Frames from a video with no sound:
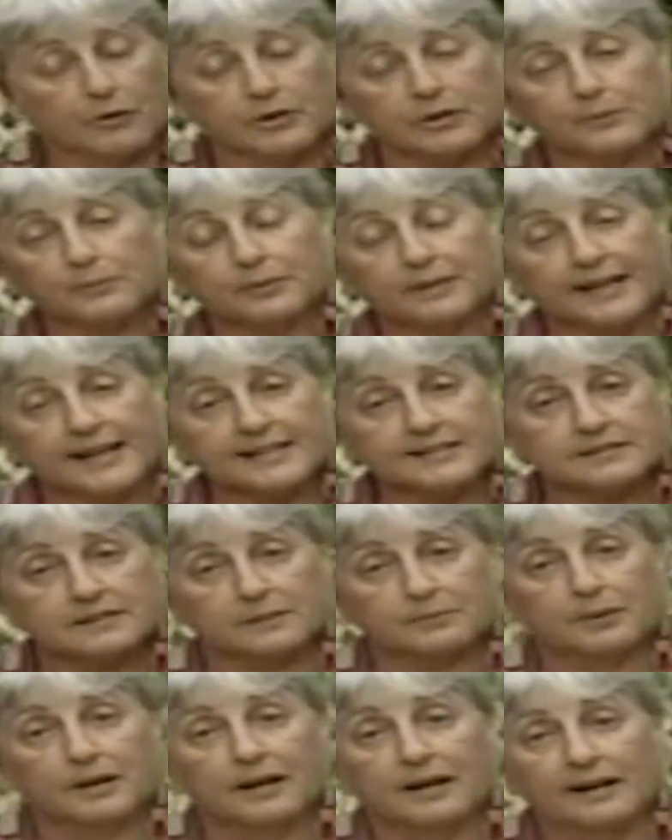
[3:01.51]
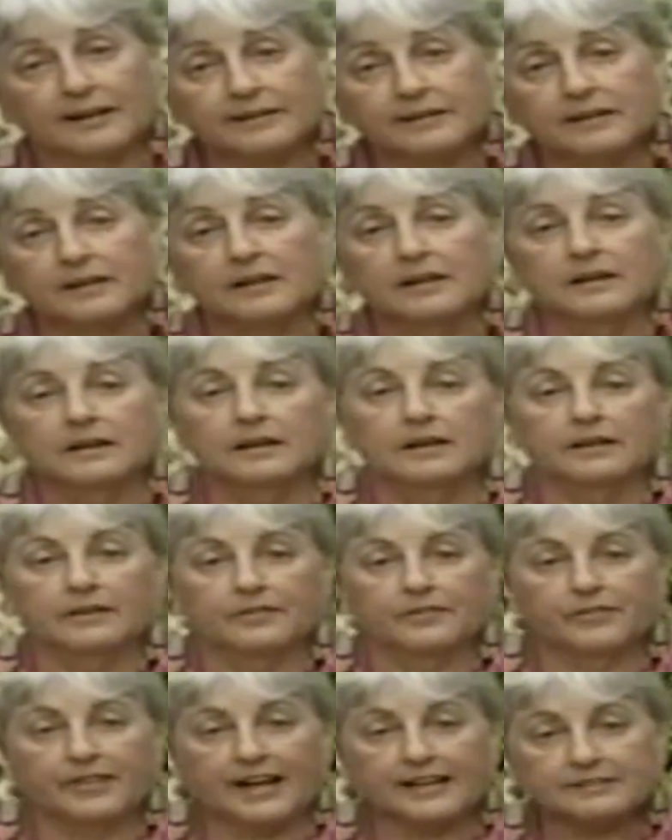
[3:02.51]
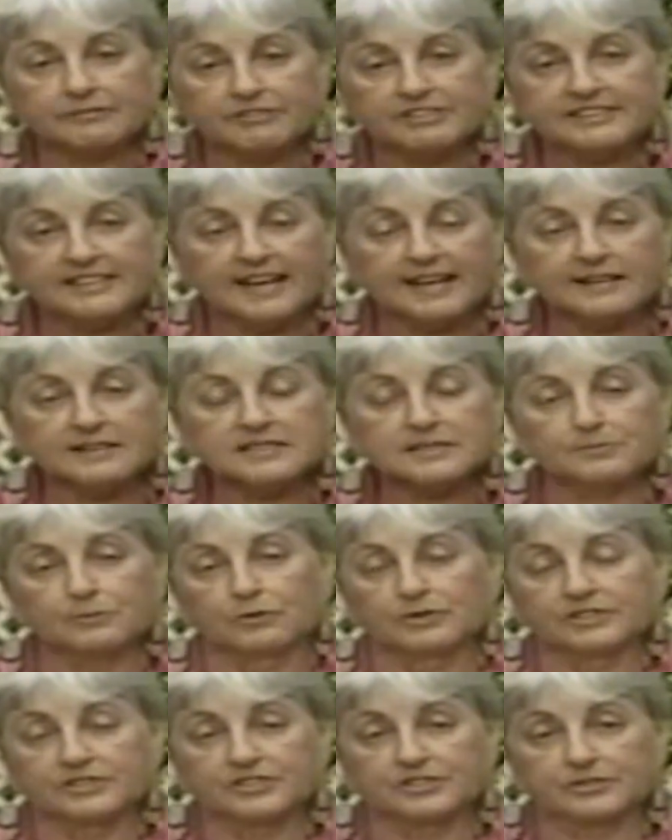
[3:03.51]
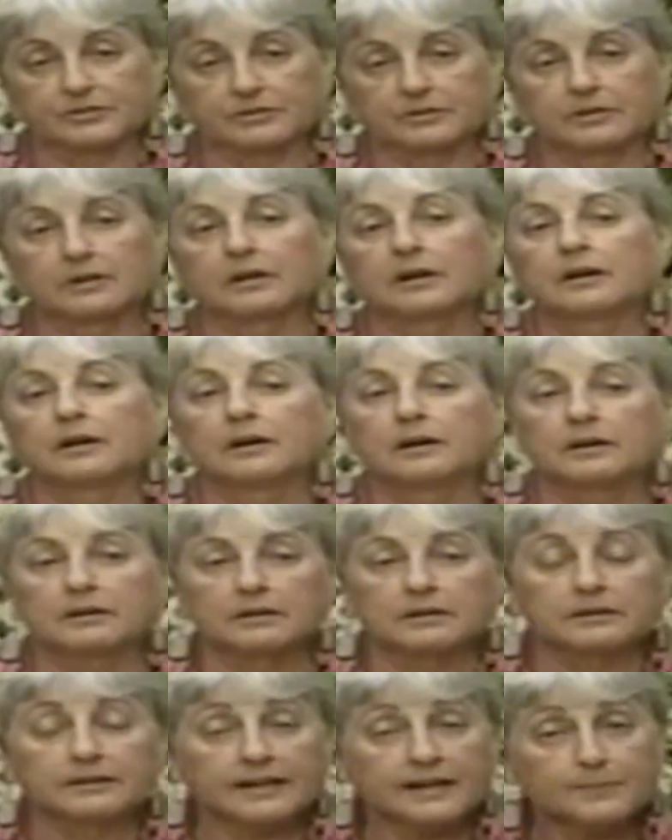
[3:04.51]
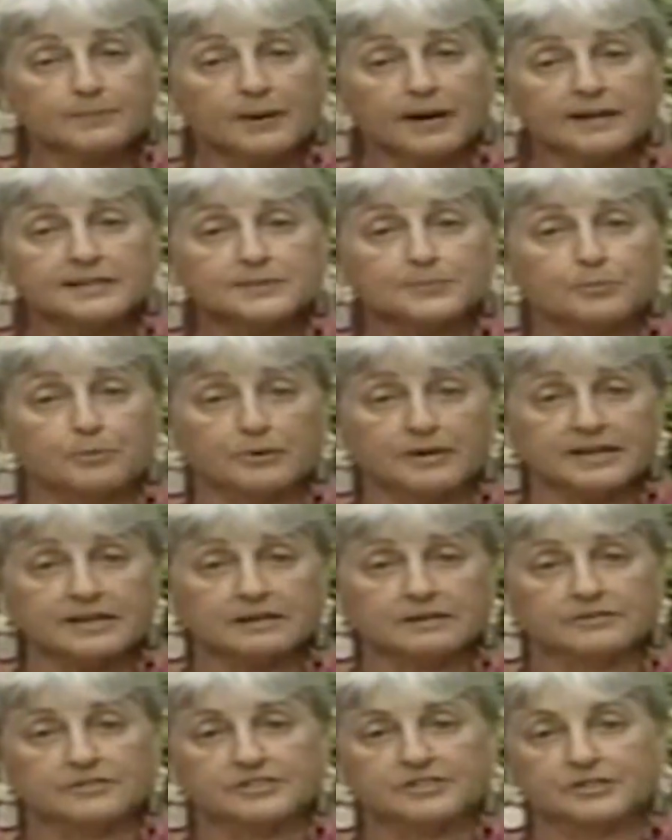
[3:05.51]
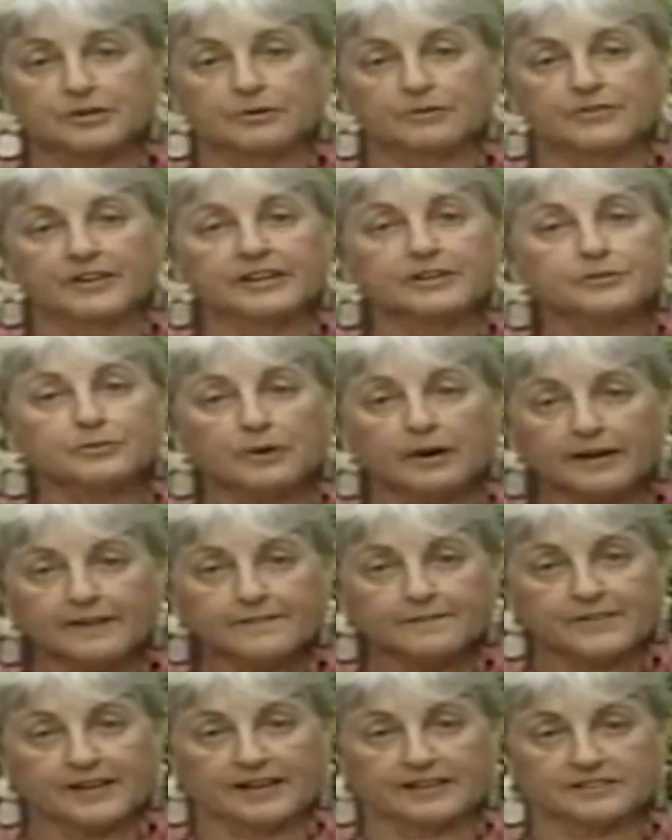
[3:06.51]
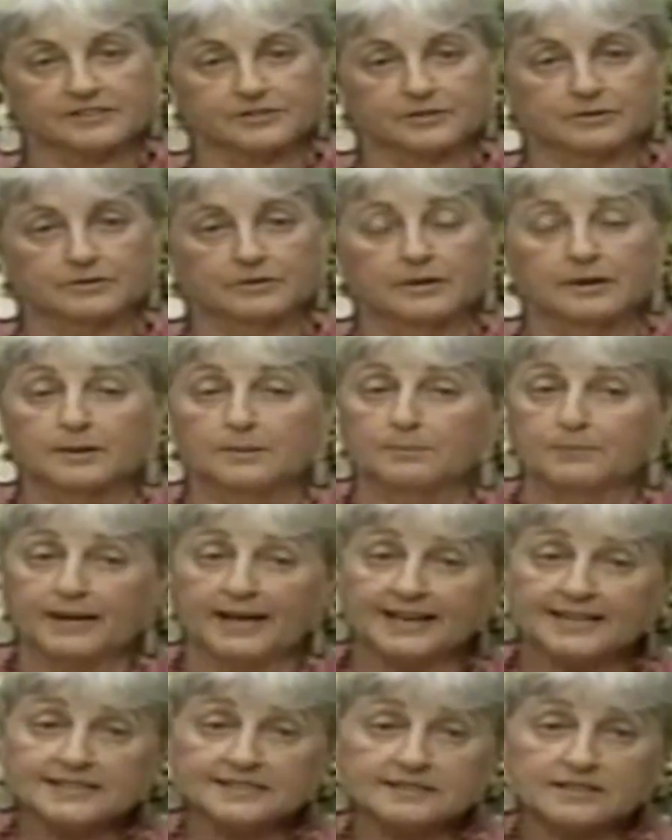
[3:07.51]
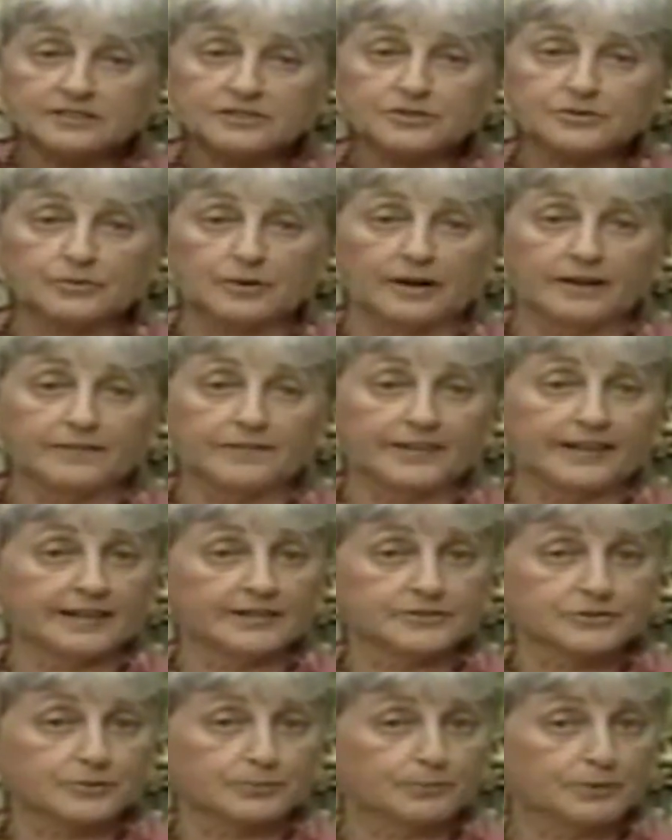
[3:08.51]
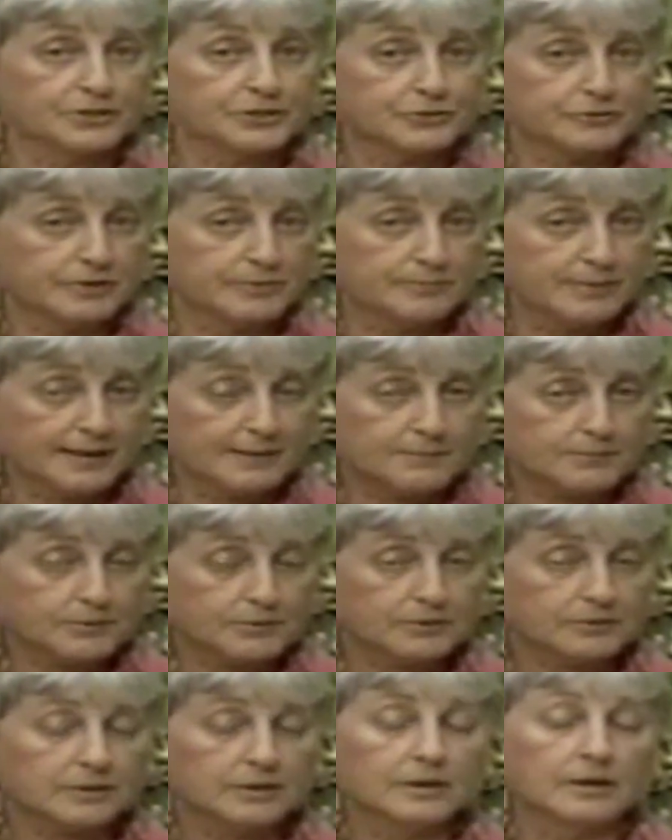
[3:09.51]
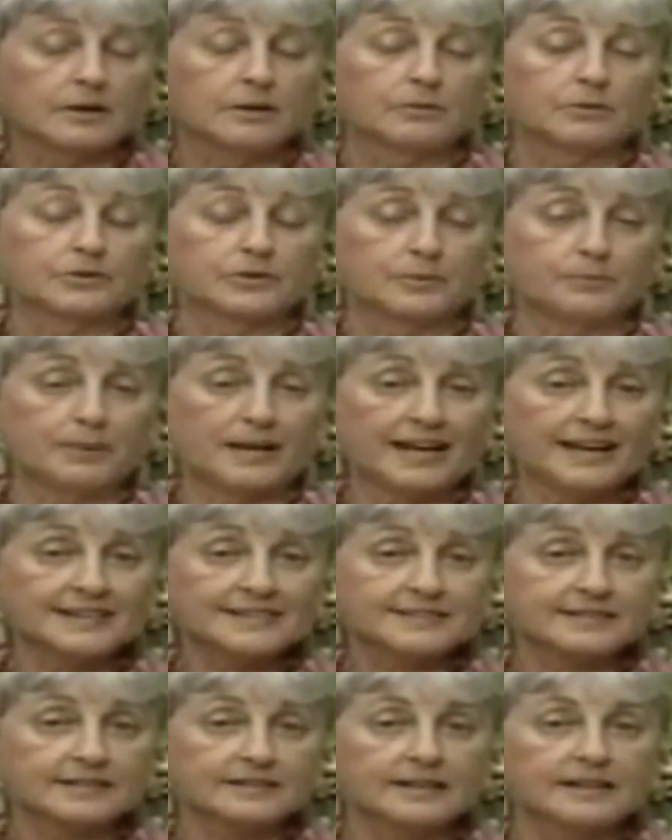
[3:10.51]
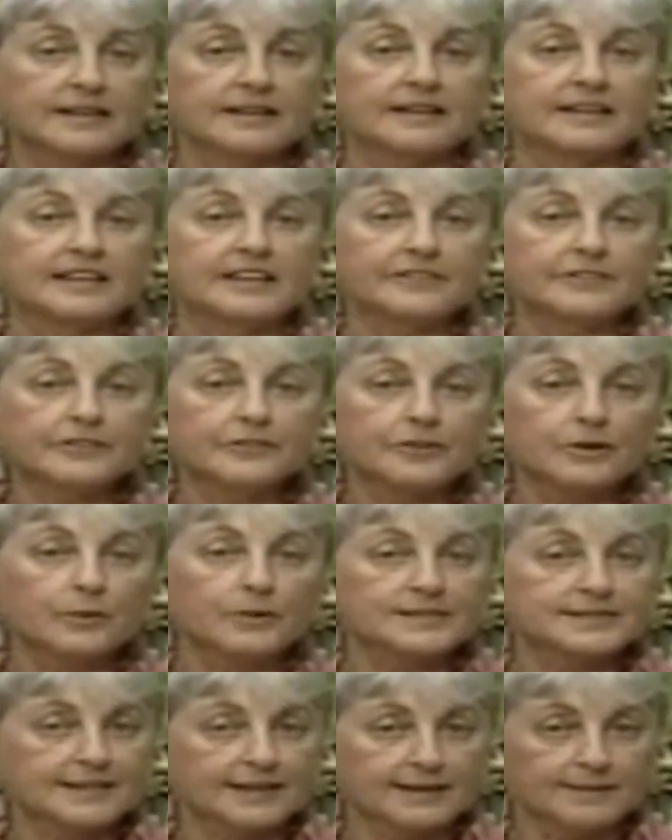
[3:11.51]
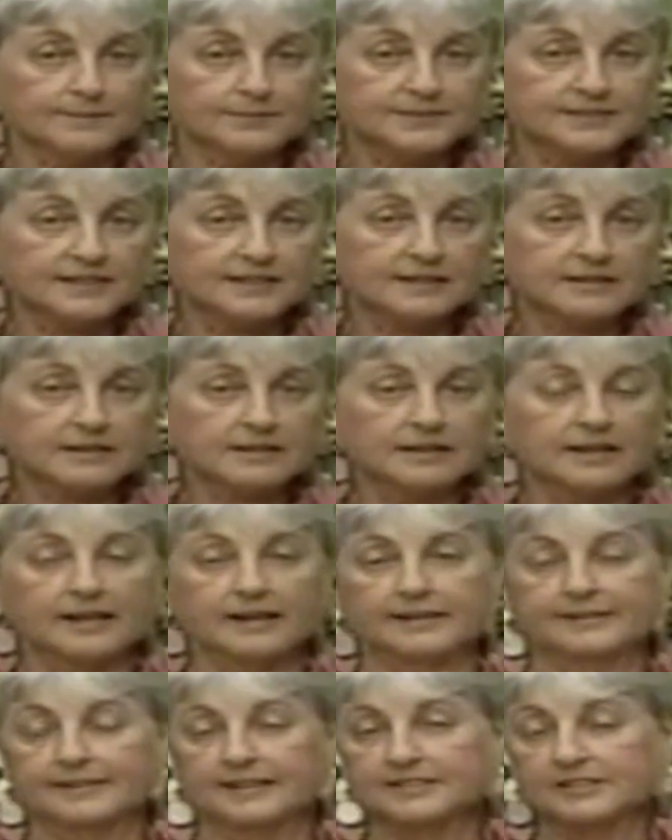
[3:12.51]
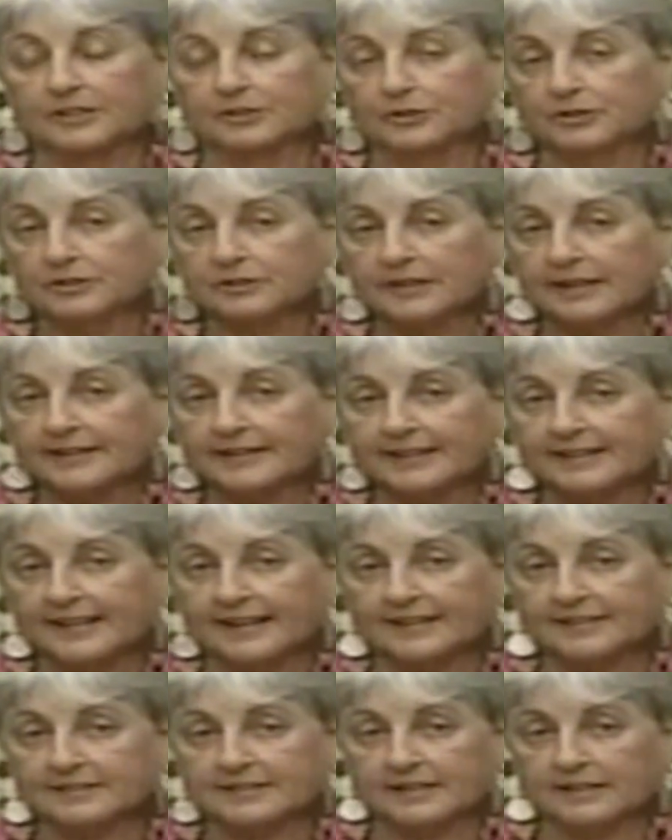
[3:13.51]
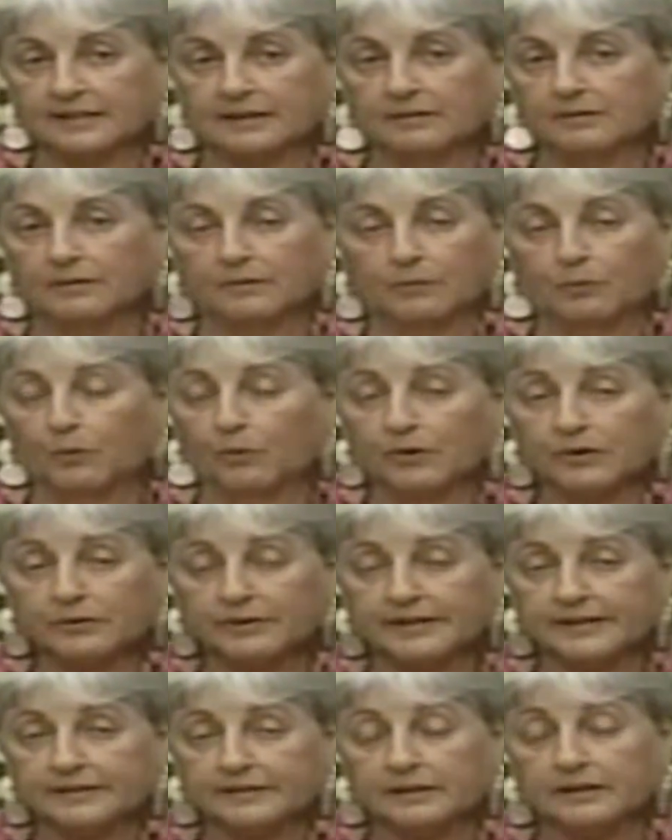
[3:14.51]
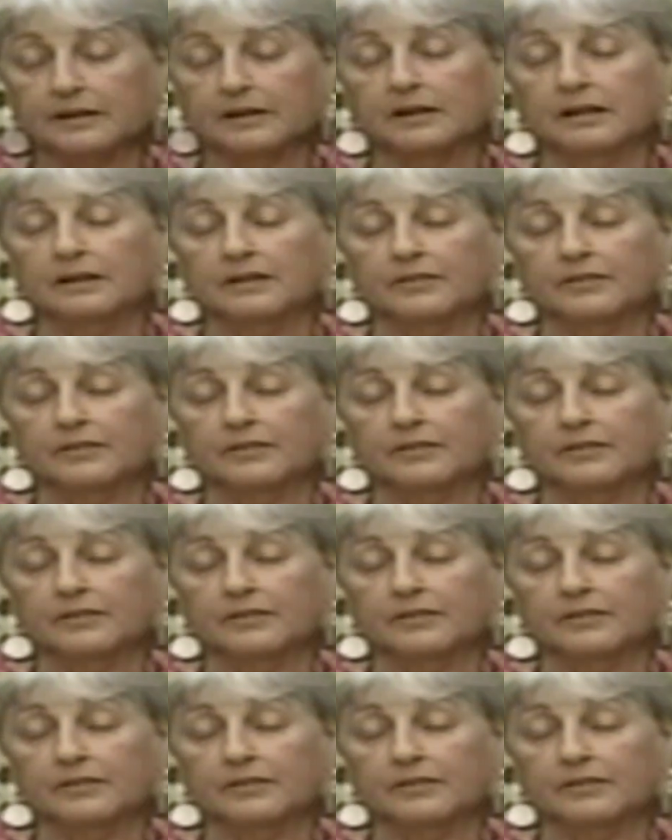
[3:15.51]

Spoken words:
you're growing a plastic pot, that retains moisture. Clay pots breathe, so they dry faster. Baskets dry faster, but remember, with a basket, even though it's empty and it doesn't look like it has any water in it,